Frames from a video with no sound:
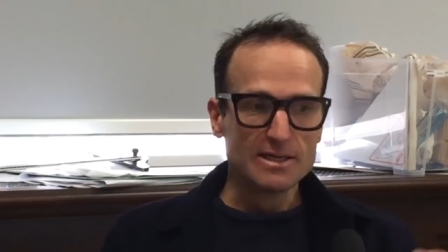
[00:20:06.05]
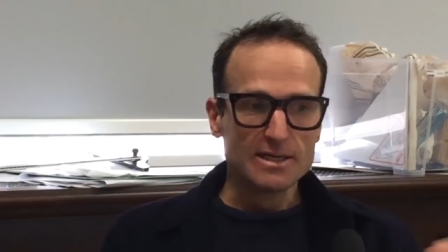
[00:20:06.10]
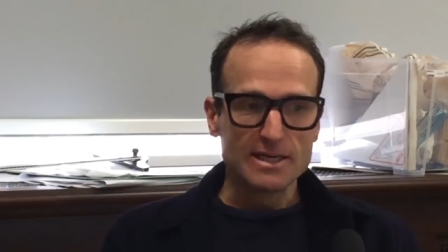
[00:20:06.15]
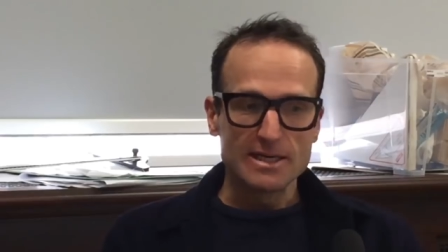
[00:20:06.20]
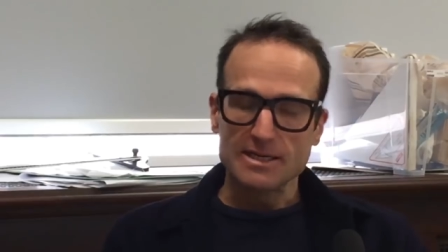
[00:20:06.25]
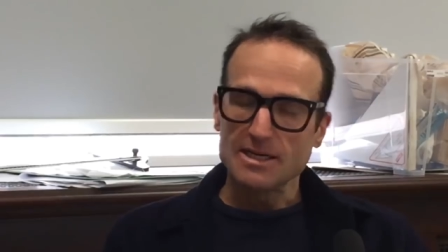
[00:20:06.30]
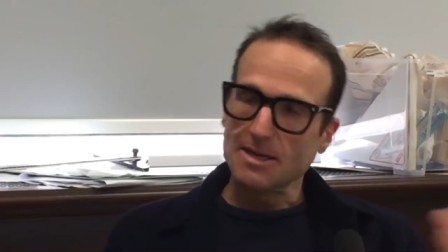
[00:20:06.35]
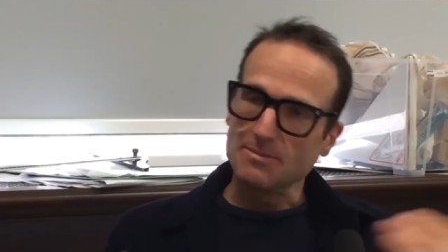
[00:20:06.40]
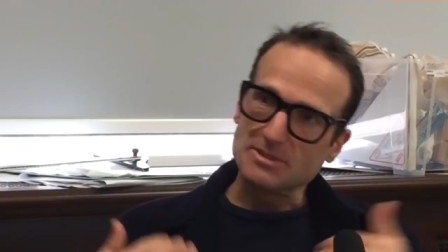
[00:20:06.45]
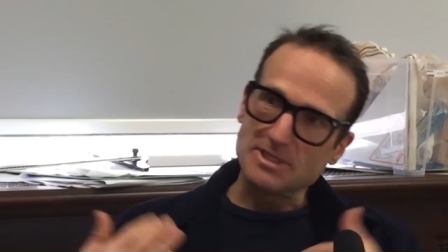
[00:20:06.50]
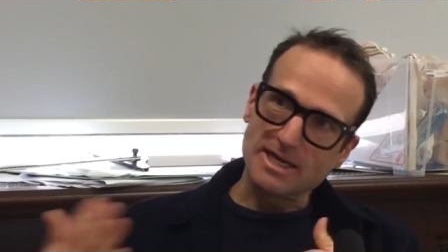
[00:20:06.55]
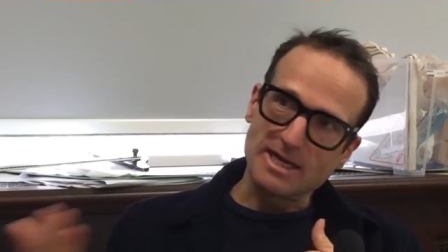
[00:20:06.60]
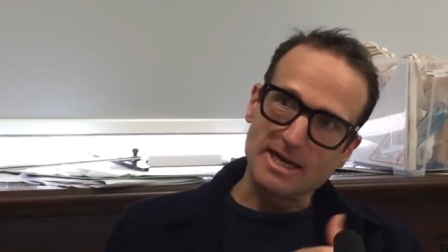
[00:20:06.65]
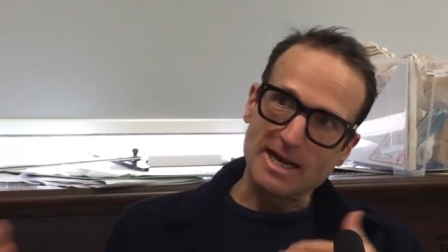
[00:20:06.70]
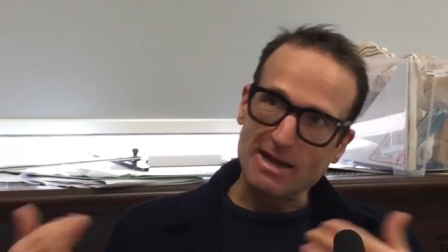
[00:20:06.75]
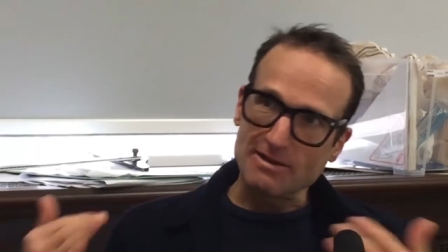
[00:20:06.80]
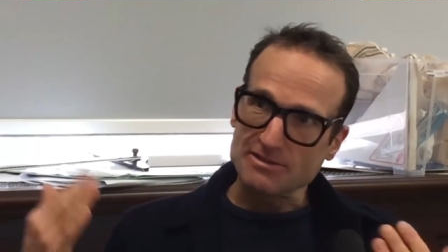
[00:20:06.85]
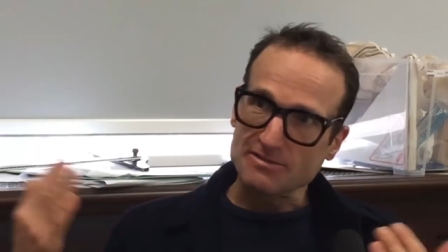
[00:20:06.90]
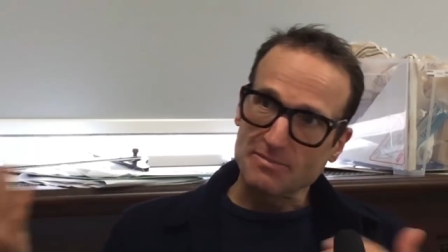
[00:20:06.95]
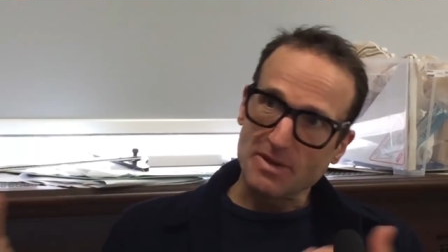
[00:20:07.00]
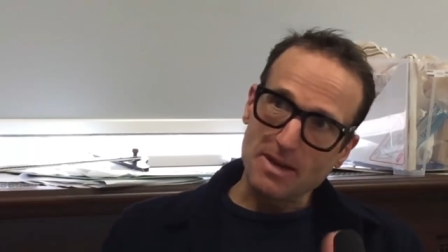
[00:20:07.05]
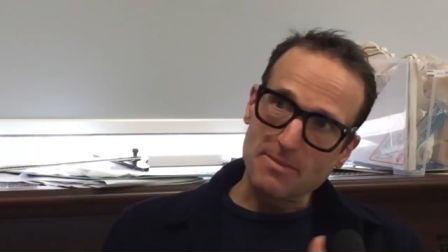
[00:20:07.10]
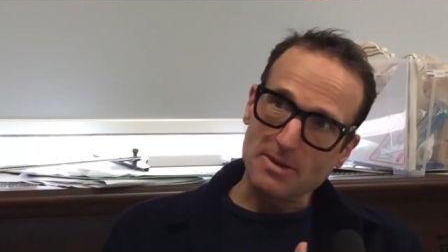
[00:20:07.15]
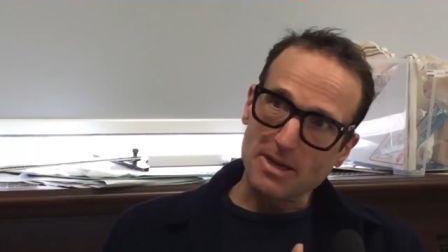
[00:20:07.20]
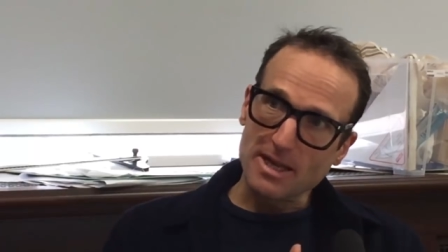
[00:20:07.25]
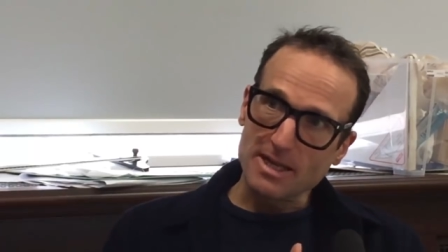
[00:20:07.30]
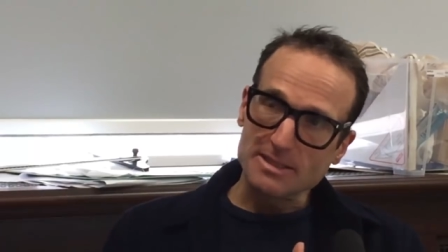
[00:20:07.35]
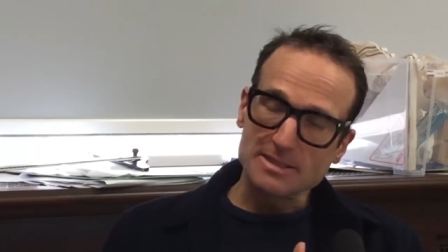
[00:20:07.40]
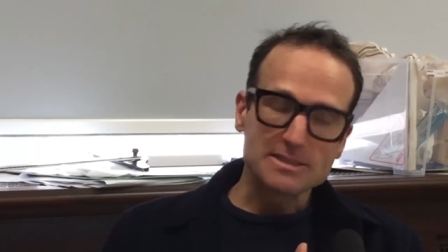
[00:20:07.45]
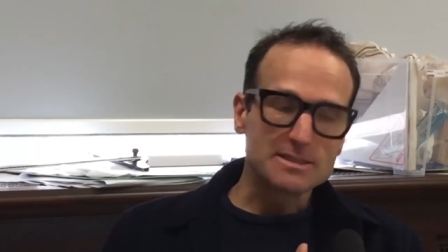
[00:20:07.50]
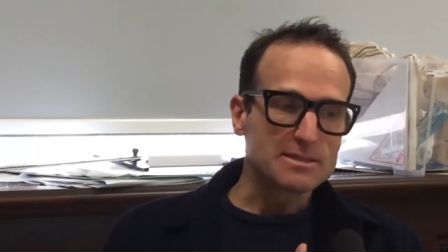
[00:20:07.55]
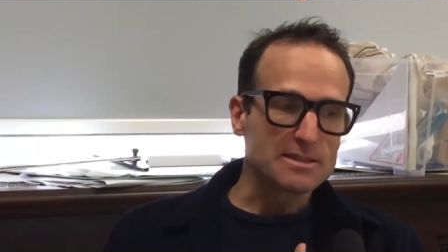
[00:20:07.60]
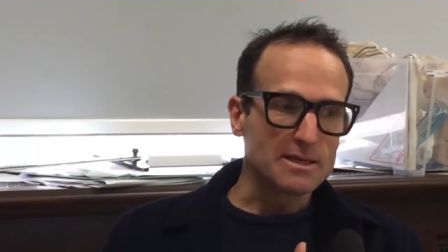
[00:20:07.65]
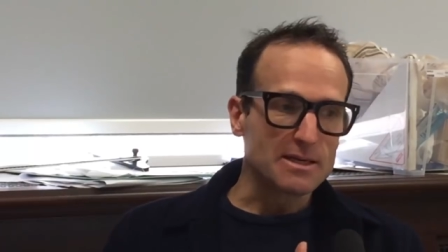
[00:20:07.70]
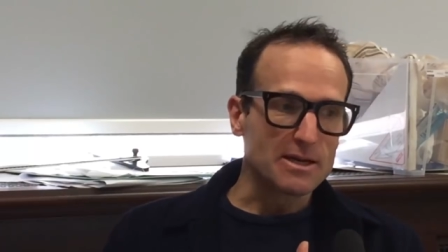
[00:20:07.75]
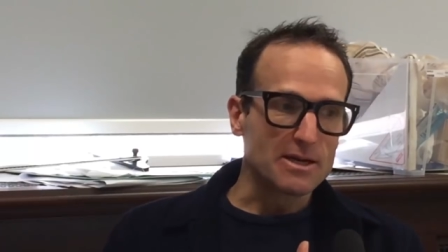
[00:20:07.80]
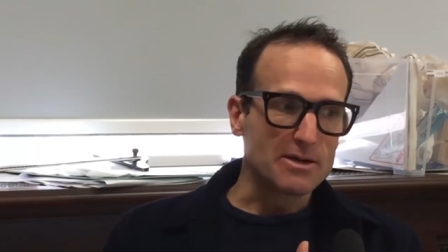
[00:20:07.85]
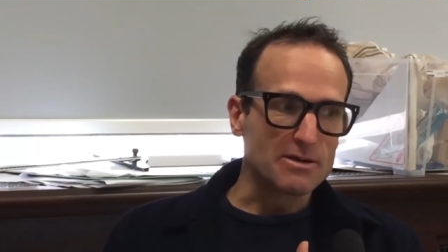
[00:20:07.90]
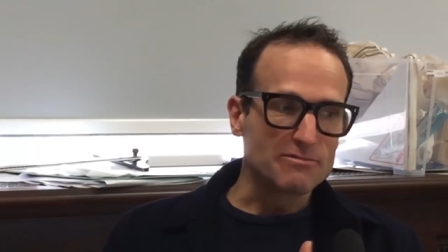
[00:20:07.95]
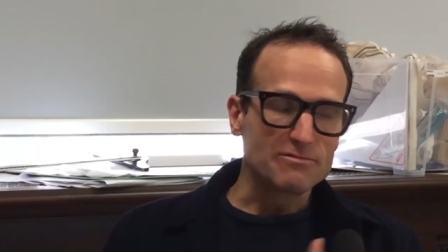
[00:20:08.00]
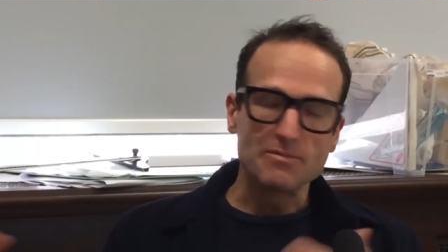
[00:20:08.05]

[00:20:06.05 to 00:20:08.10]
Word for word: He comes in and out of my place, you know,